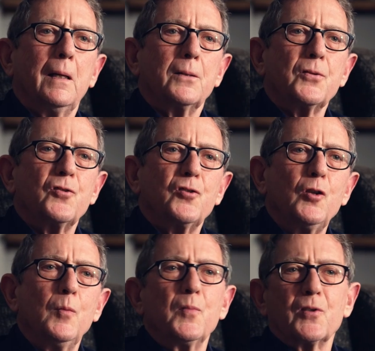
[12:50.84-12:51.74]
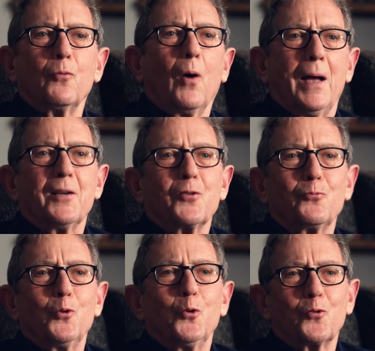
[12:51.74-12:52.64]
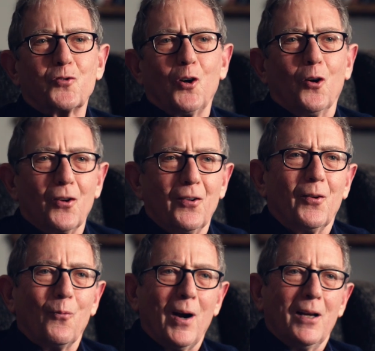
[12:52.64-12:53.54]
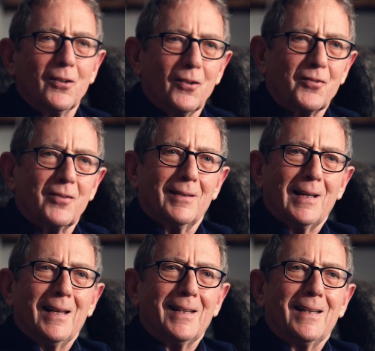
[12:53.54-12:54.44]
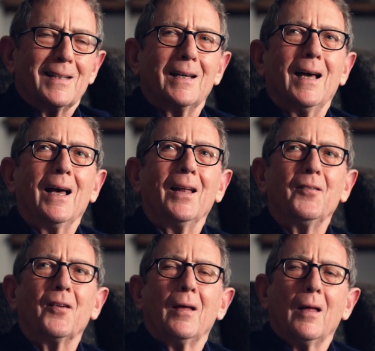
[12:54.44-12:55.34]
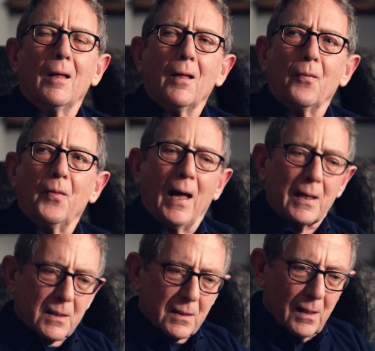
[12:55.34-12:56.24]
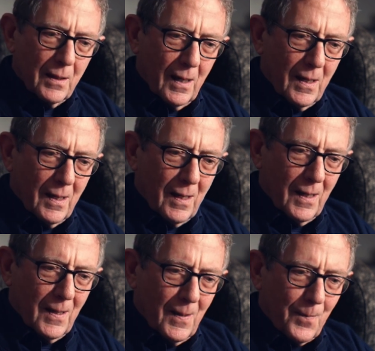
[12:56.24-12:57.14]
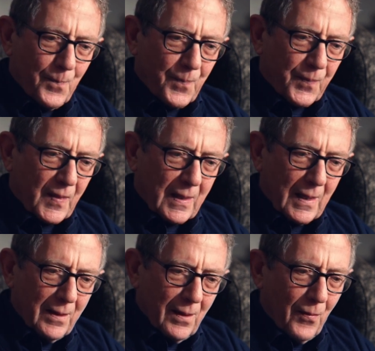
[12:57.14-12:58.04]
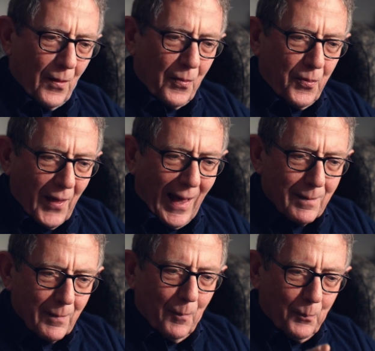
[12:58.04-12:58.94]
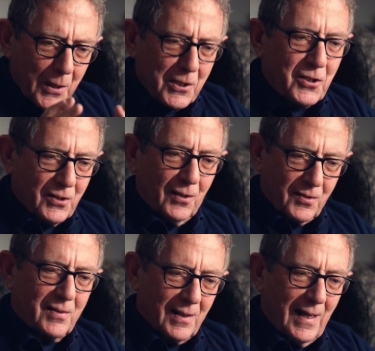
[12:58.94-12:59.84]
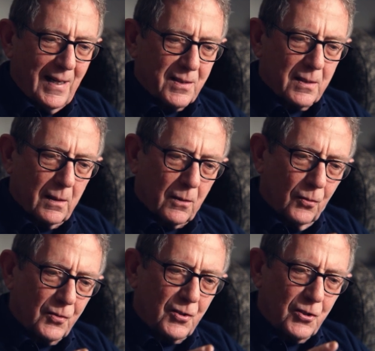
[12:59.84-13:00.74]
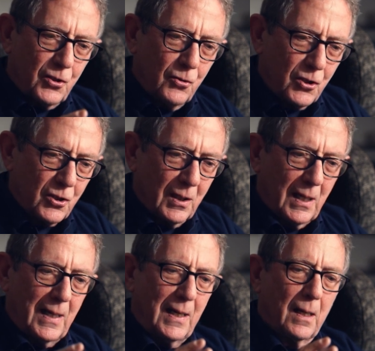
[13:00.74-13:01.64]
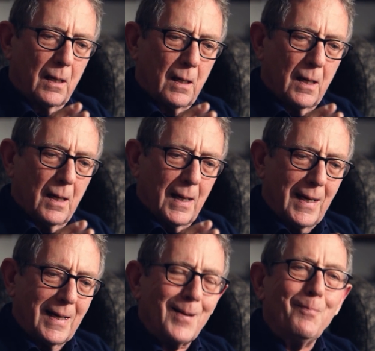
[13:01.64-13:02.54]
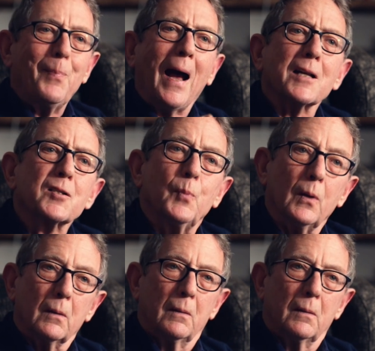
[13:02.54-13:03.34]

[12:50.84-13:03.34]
it assumes the right to rule Scotland and Wales, and, it, and that, uh, uh, that Britishness is constitutionally incompatible